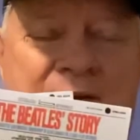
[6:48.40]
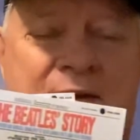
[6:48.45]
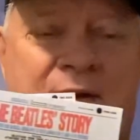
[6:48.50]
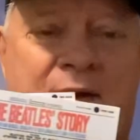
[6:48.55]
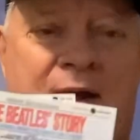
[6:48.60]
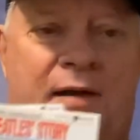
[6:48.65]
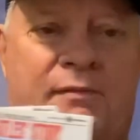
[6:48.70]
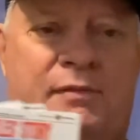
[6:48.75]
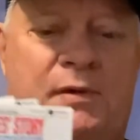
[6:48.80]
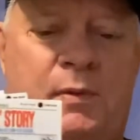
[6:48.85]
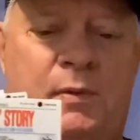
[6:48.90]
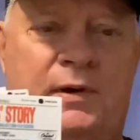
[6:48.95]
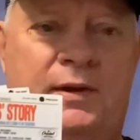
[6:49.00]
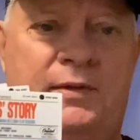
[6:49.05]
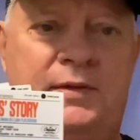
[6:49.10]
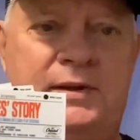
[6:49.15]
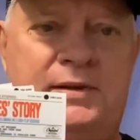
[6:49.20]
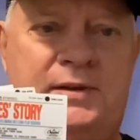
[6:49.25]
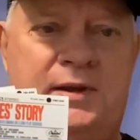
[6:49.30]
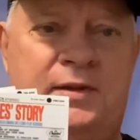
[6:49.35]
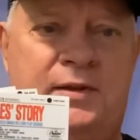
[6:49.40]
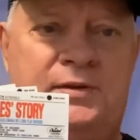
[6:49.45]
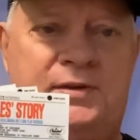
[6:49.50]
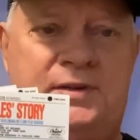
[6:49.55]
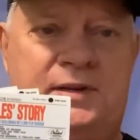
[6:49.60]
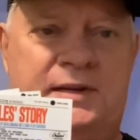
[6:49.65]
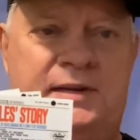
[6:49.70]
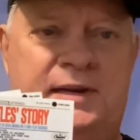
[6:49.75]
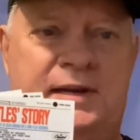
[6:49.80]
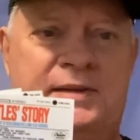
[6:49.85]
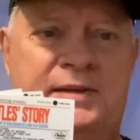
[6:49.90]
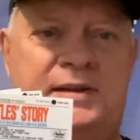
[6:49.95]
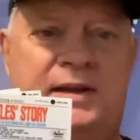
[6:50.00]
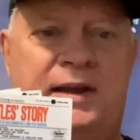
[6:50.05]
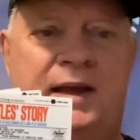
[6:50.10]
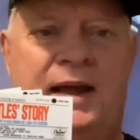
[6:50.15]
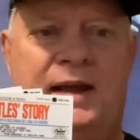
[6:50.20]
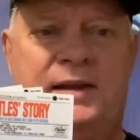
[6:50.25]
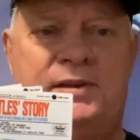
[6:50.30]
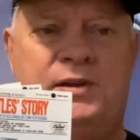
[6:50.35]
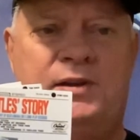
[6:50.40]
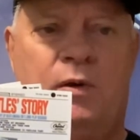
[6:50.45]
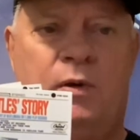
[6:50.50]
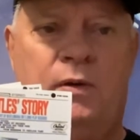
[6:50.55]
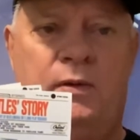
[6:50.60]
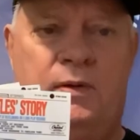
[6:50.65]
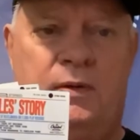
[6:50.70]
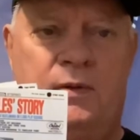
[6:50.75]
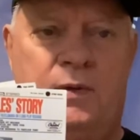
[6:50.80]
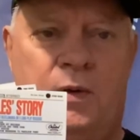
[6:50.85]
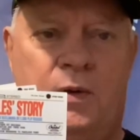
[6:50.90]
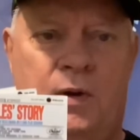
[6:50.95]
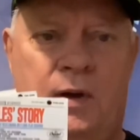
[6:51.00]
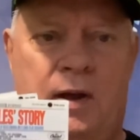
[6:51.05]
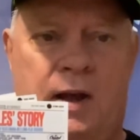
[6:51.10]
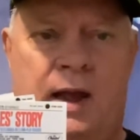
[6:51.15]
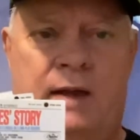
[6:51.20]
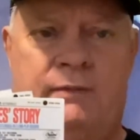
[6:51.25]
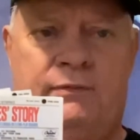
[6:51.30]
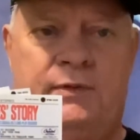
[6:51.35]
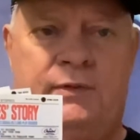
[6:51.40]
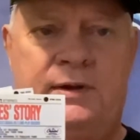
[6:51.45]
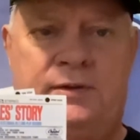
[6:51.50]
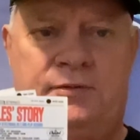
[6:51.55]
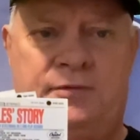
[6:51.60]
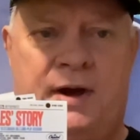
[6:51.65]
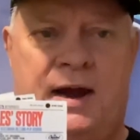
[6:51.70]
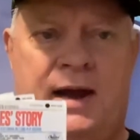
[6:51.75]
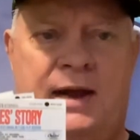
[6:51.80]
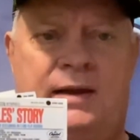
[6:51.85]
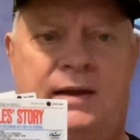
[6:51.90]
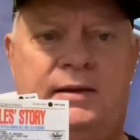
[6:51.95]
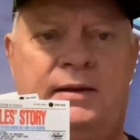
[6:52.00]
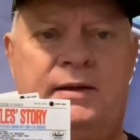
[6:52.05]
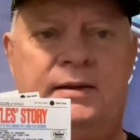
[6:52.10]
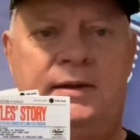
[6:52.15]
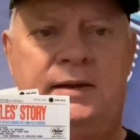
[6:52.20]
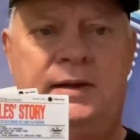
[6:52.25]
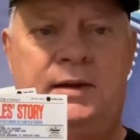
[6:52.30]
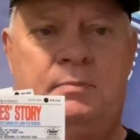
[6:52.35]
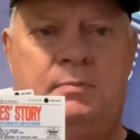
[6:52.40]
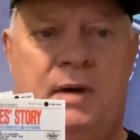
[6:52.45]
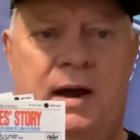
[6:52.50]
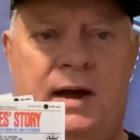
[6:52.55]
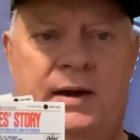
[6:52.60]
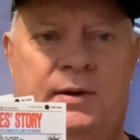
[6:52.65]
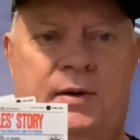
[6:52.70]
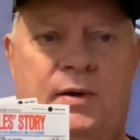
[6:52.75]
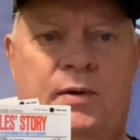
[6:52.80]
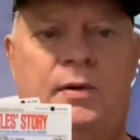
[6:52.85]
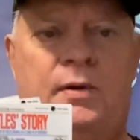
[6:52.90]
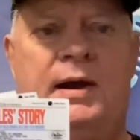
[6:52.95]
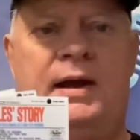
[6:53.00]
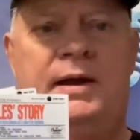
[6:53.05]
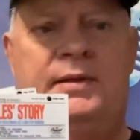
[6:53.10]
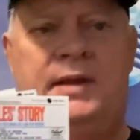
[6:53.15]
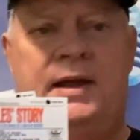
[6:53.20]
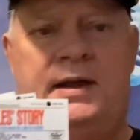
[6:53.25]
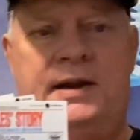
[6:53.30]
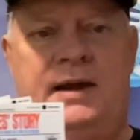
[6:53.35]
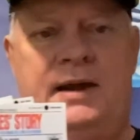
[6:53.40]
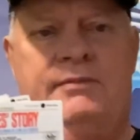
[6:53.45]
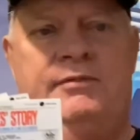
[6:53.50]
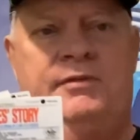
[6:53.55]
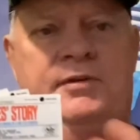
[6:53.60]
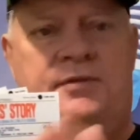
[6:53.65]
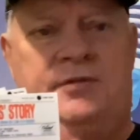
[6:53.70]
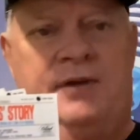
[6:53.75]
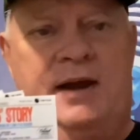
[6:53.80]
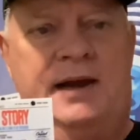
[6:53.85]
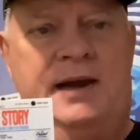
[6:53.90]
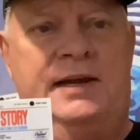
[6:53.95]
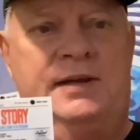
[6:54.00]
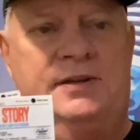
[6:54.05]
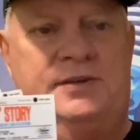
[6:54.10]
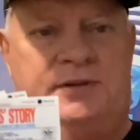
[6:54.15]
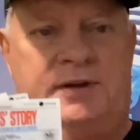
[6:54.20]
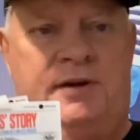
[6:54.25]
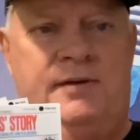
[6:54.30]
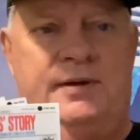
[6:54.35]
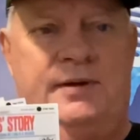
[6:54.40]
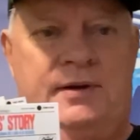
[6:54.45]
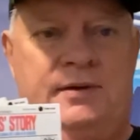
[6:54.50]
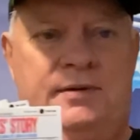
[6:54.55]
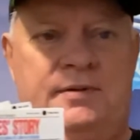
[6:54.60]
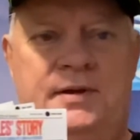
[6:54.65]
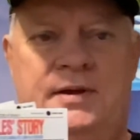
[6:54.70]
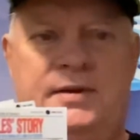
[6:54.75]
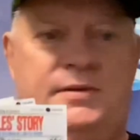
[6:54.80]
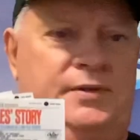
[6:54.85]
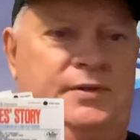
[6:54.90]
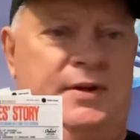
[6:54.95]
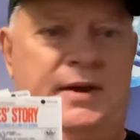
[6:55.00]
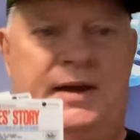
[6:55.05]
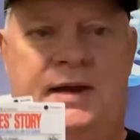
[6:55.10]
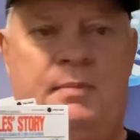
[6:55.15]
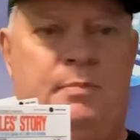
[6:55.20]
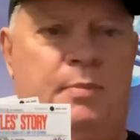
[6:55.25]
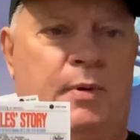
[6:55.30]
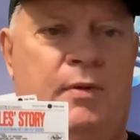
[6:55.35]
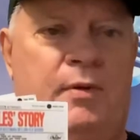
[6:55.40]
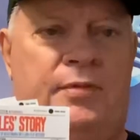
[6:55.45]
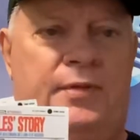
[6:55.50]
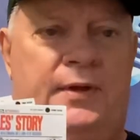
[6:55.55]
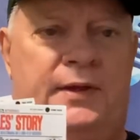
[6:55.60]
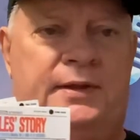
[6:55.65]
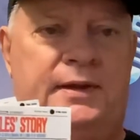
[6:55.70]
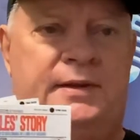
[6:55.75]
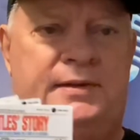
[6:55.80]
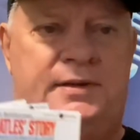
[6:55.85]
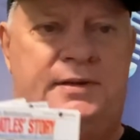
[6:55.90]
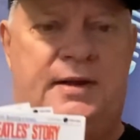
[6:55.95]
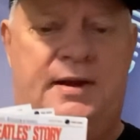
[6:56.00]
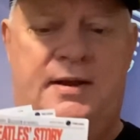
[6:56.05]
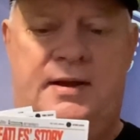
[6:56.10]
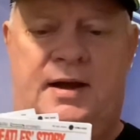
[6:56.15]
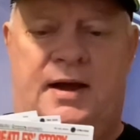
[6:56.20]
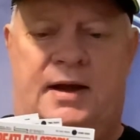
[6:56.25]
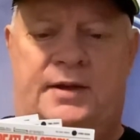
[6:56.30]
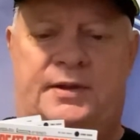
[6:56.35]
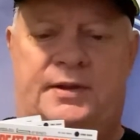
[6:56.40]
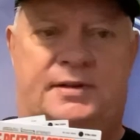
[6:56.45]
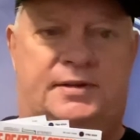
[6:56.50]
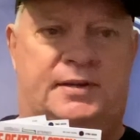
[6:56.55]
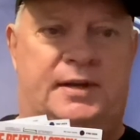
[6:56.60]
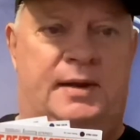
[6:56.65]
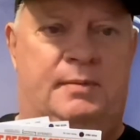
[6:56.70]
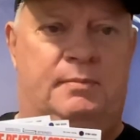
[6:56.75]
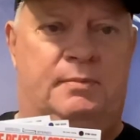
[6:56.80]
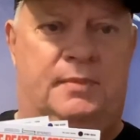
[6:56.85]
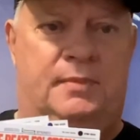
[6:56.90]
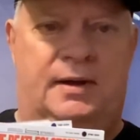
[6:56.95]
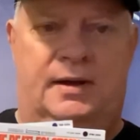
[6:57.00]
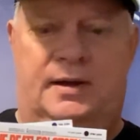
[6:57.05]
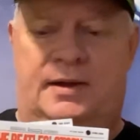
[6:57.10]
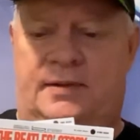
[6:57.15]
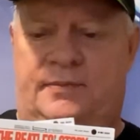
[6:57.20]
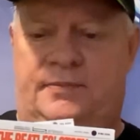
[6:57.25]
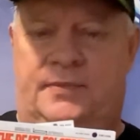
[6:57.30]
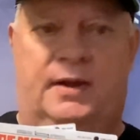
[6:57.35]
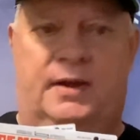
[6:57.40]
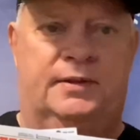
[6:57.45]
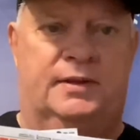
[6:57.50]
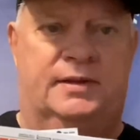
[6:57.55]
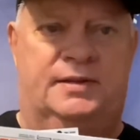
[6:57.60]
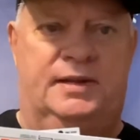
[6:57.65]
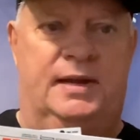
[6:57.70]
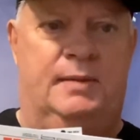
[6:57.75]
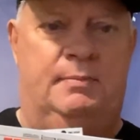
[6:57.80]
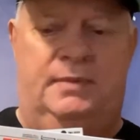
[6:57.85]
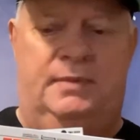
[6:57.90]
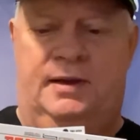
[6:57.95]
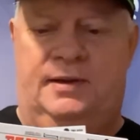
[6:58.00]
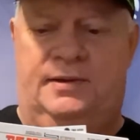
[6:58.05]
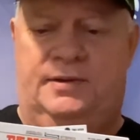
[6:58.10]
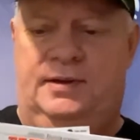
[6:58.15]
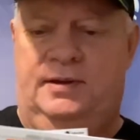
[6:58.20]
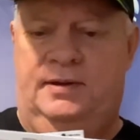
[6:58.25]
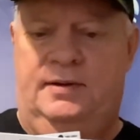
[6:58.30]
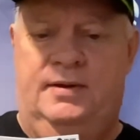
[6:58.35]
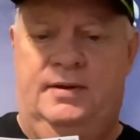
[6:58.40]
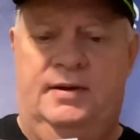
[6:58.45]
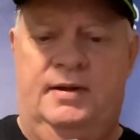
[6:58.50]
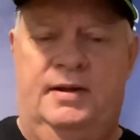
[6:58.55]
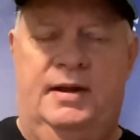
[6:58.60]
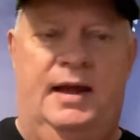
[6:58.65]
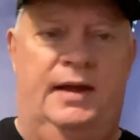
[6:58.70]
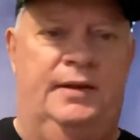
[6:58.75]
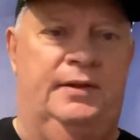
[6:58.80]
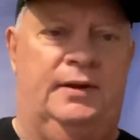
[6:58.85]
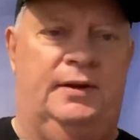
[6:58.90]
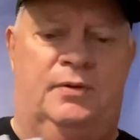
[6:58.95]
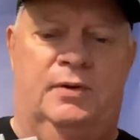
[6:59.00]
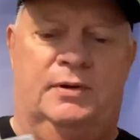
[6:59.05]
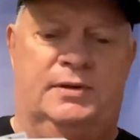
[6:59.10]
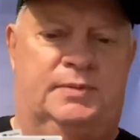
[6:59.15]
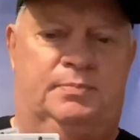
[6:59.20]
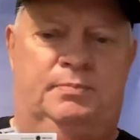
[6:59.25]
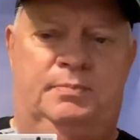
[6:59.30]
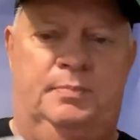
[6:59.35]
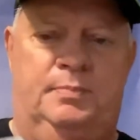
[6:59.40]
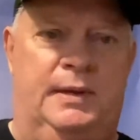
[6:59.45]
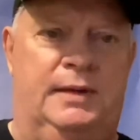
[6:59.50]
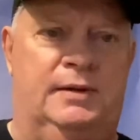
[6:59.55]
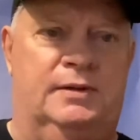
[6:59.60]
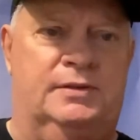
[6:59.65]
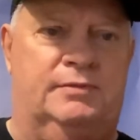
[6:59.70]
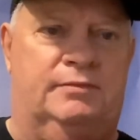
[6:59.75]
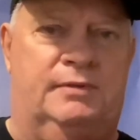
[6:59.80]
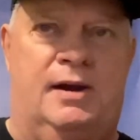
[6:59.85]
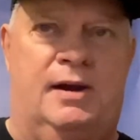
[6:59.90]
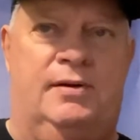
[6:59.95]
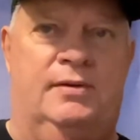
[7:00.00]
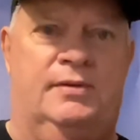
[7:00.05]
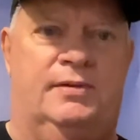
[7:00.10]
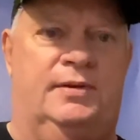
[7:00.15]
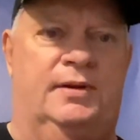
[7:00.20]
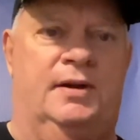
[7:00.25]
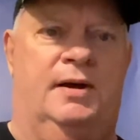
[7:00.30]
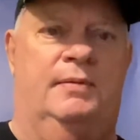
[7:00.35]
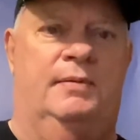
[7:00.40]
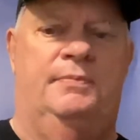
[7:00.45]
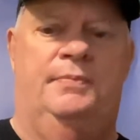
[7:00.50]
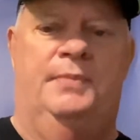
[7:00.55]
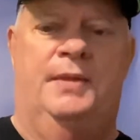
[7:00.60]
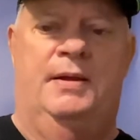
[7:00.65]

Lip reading: every one of these other CDs has every track in mono and then every track in stereo. So you get both on the same disc. And of course, Beatles records on